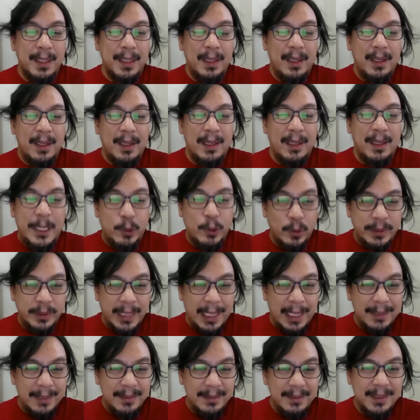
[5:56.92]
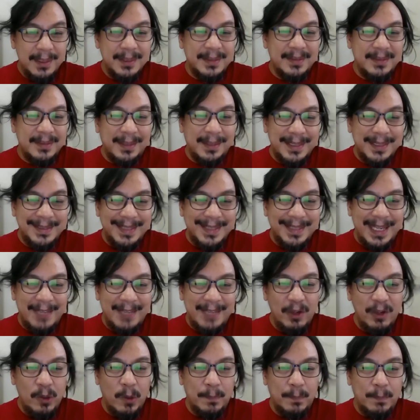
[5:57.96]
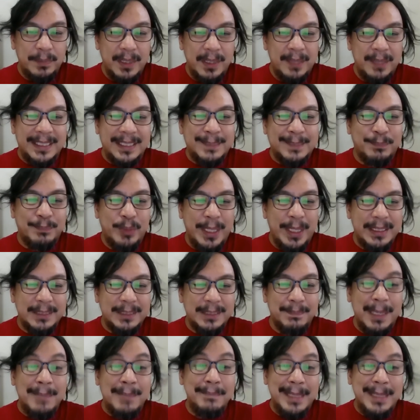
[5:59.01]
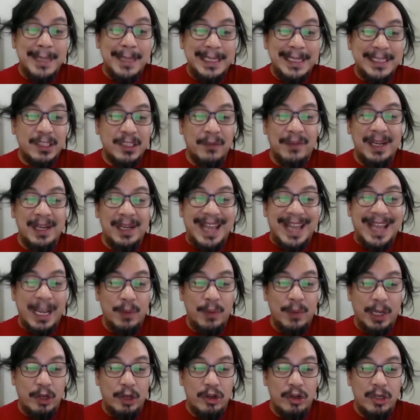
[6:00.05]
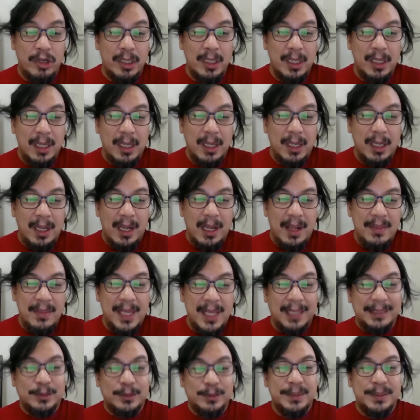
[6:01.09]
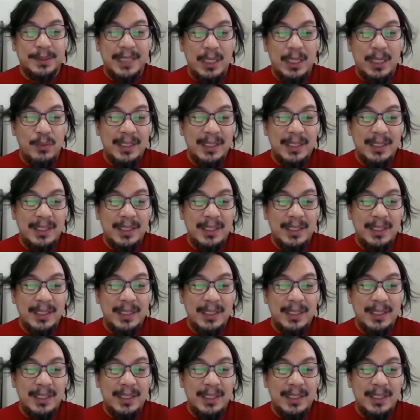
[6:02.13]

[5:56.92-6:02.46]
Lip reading: a totality that is enveloped and expressed by means of a language. That is to say, within a